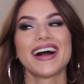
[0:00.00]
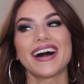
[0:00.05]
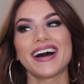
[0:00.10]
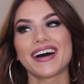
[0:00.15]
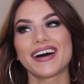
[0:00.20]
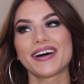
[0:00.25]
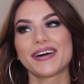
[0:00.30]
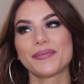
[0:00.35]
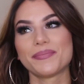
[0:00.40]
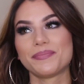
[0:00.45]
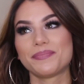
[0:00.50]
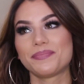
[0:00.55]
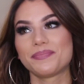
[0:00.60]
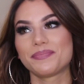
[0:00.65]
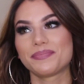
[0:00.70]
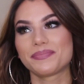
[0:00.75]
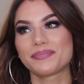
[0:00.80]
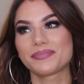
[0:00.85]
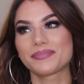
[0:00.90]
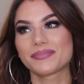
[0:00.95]

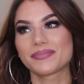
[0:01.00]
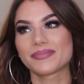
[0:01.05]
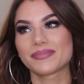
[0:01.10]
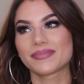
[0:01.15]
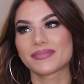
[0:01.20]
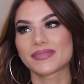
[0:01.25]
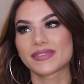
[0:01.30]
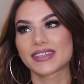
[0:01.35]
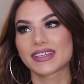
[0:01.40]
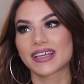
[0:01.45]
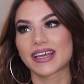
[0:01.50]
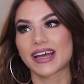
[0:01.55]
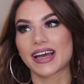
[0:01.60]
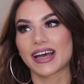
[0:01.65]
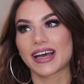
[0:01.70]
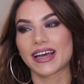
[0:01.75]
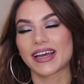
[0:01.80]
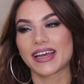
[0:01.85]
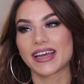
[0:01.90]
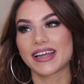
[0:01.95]
Um,
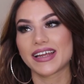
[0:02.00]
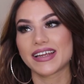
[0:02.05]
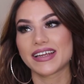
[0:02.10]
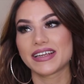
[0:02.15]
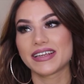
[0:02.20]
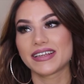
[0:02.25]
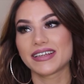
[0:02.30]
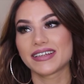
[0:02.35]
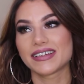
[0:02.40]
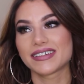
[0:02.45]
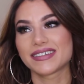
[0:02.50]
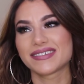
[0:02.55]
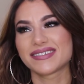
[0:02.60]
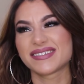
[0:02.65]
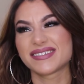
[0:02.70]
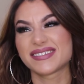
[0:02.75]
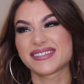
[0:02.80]
I,